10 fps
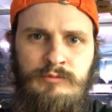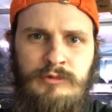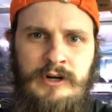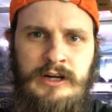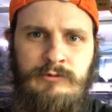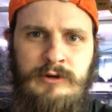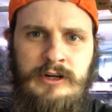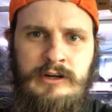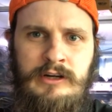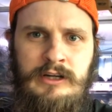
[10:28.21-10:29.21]
Brad
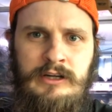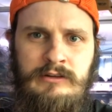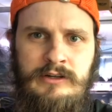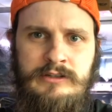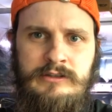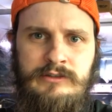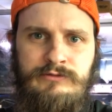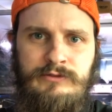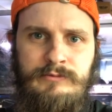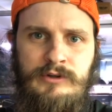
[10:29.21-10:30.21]
Waiter, any losses
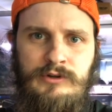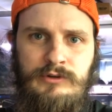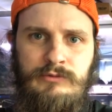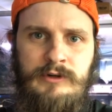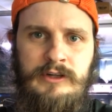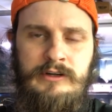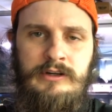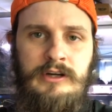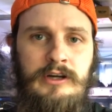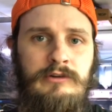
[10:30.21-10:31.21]
from the cold weather?
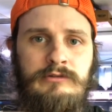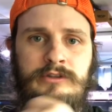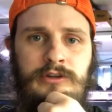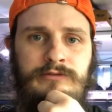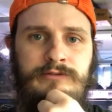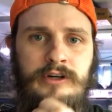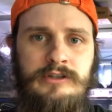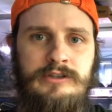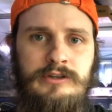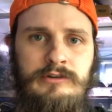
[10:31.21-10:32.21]
No, so far
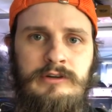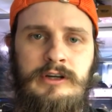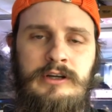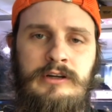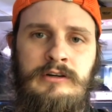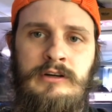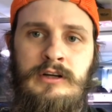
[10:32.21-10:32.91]
so good.